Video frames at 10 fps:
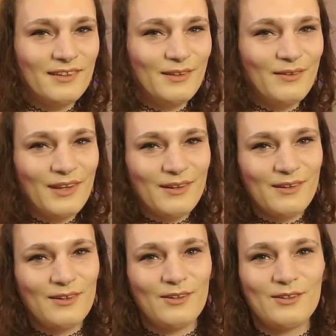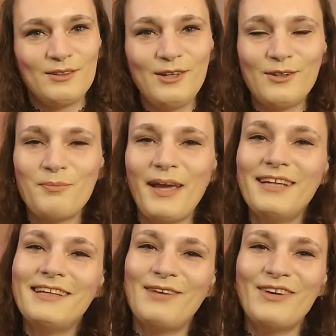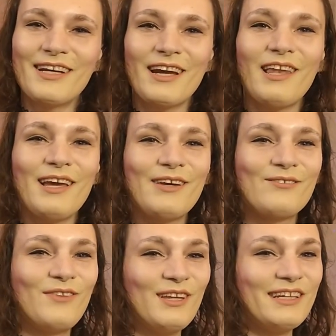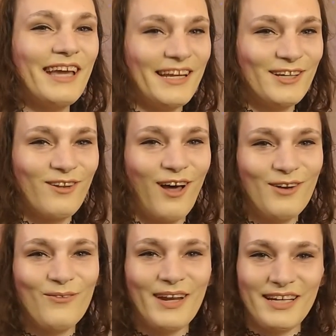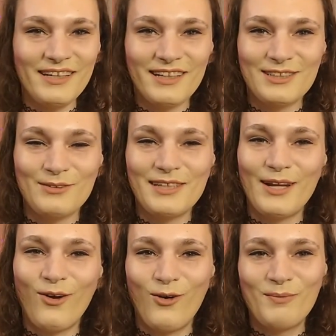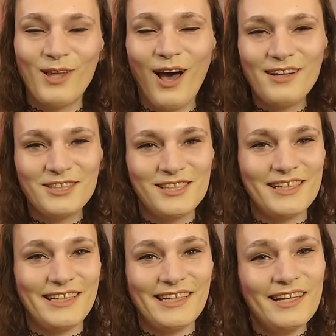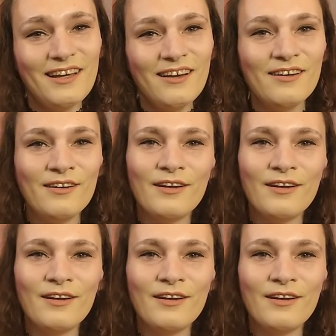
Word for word: and then like near the pandemic I like really gained a lot of weight because I was at home a lot just eating